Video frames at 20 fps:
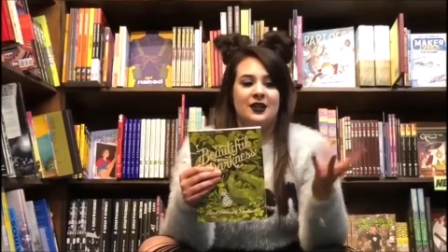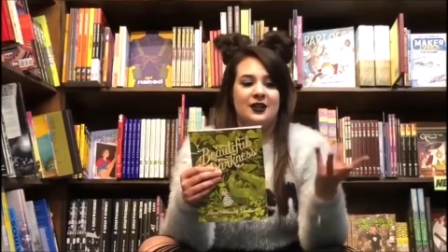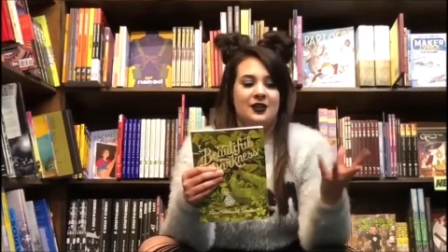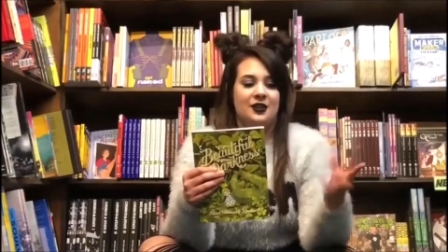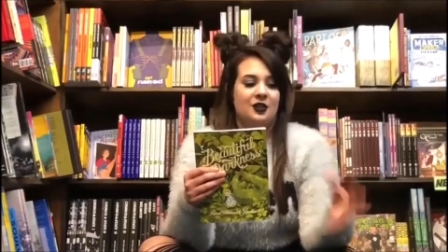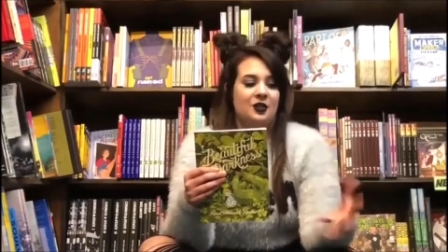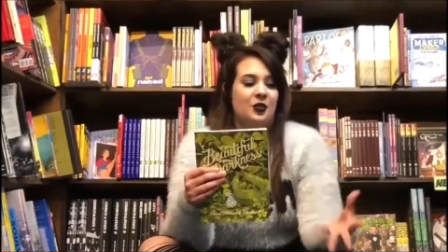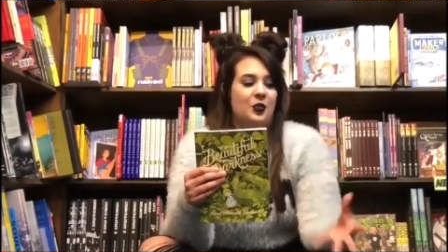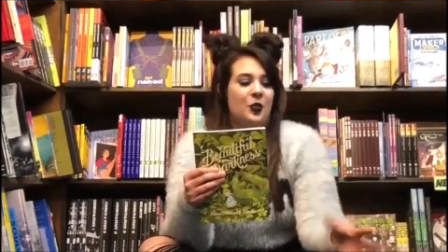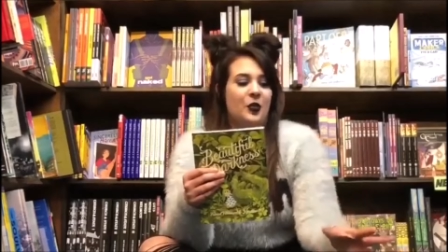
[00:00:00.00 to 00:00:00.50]

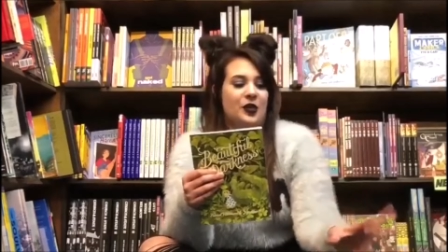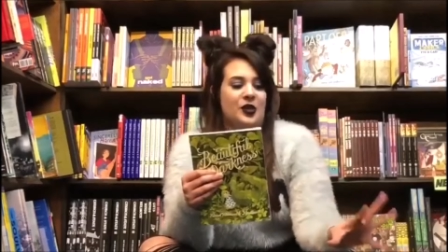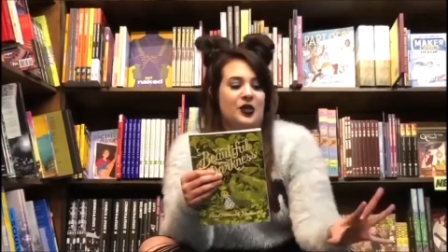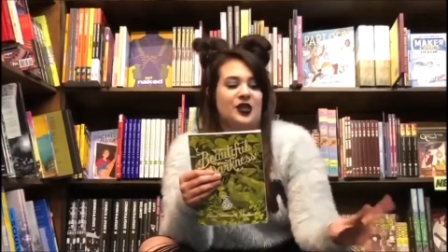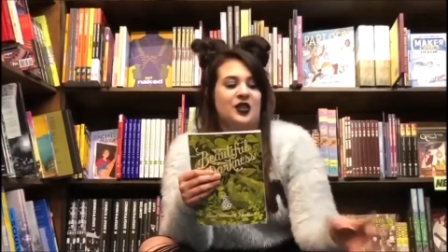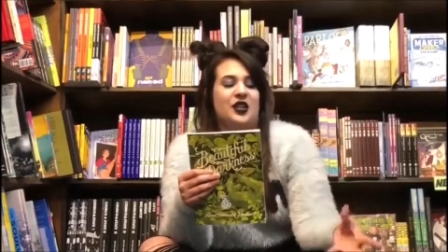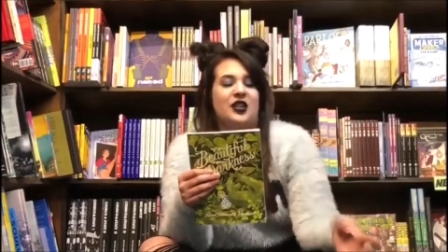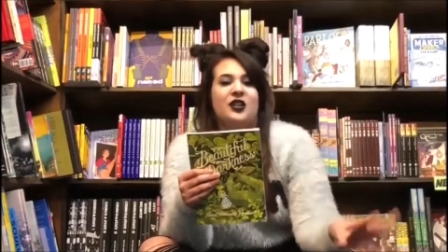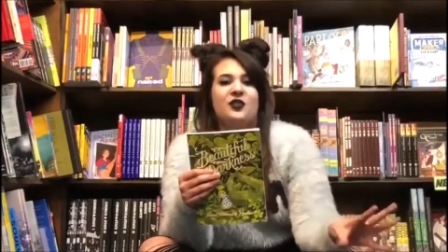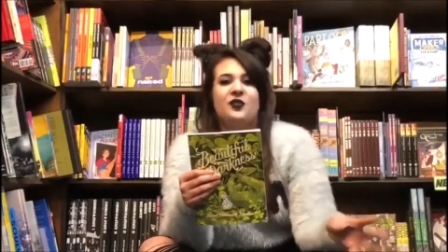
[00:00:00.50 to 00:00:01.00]
little
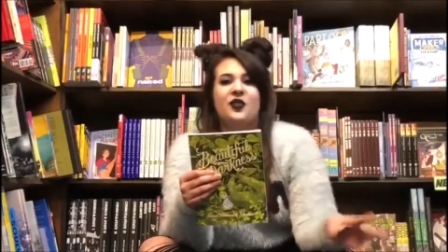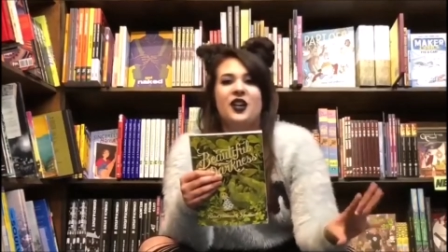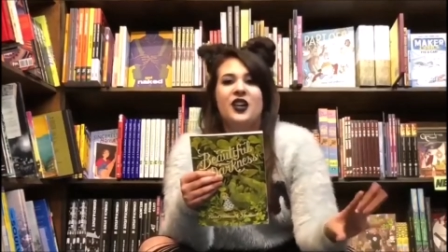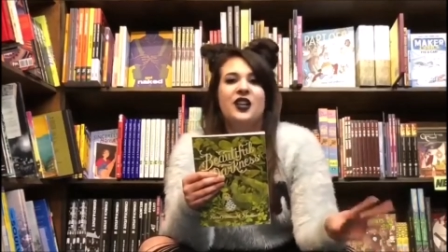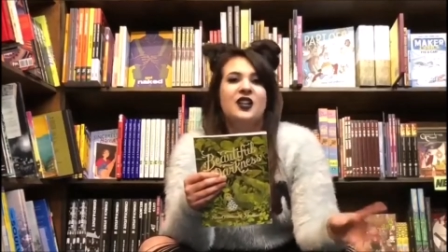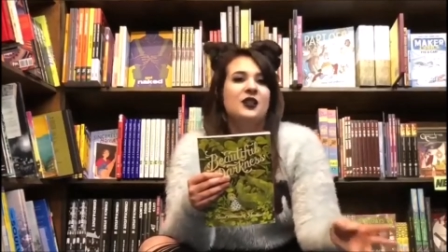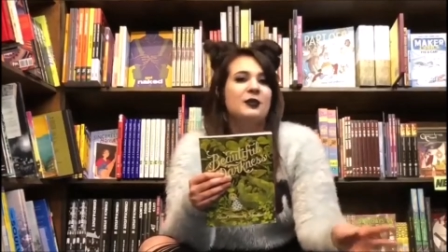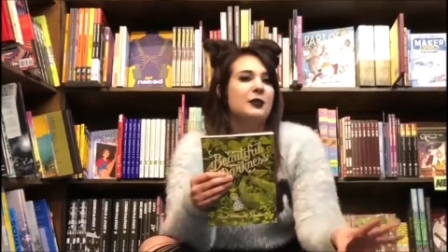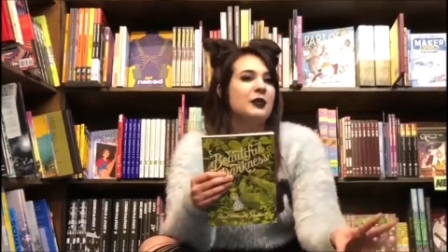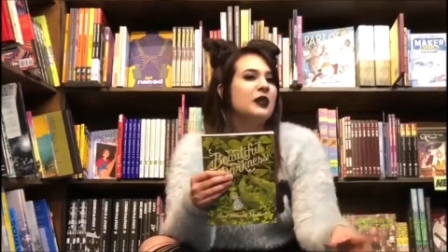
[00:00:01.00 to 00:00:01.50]
personified
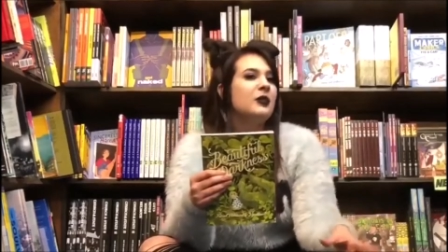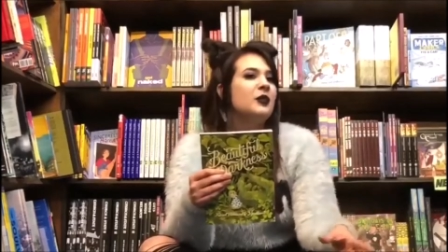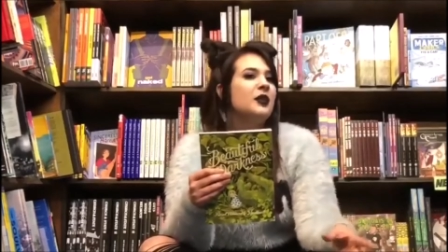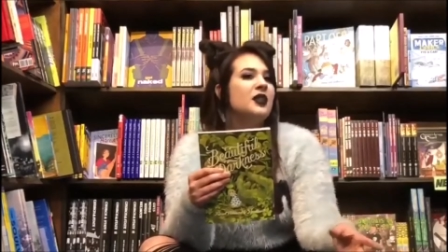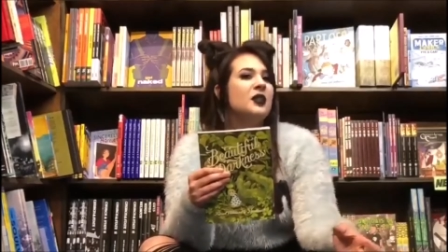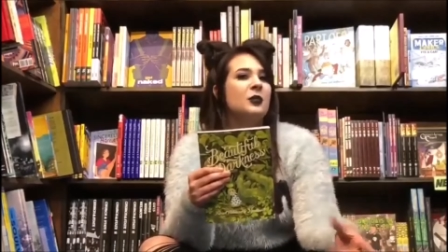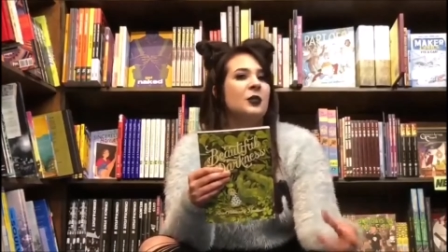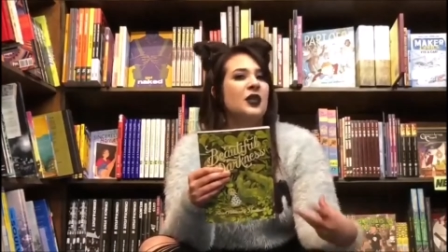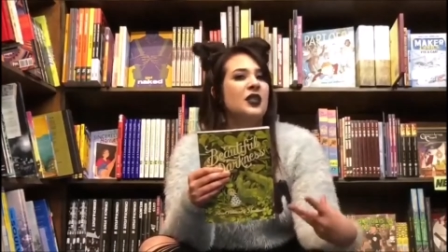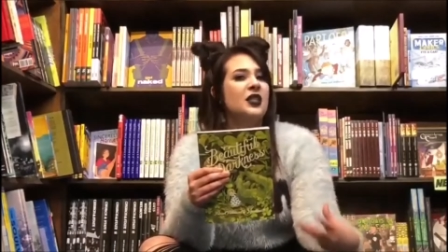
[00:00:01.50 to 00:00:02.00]

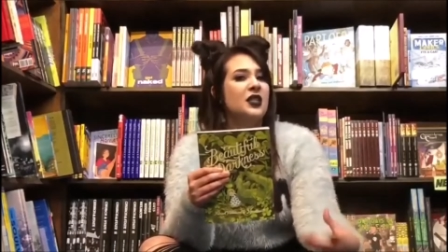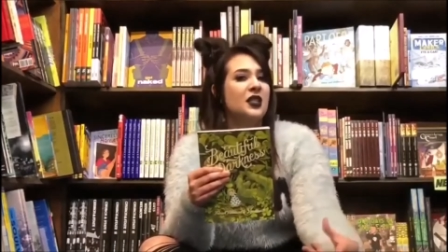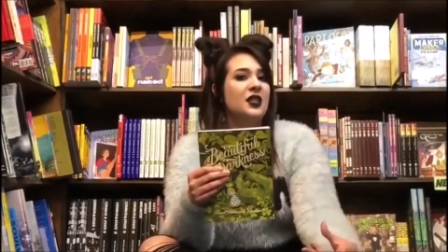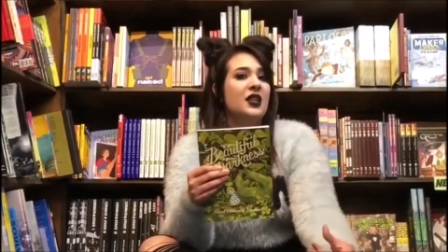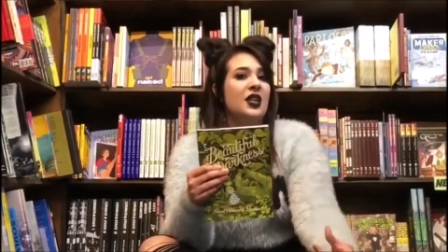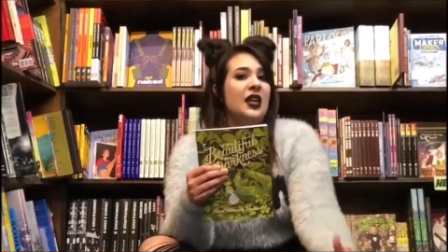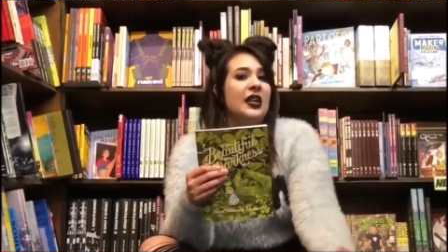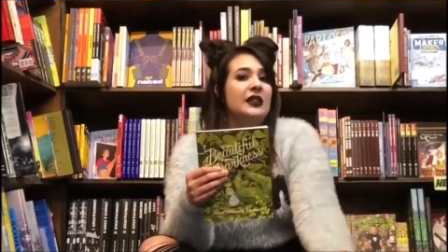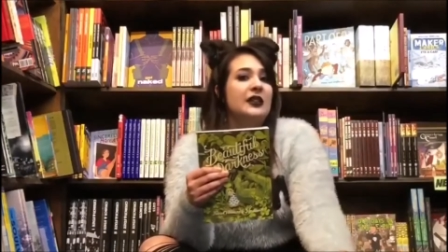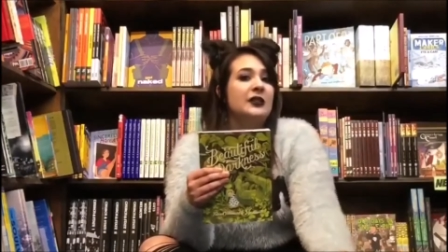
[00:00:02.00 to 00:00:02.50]
amoebas basically have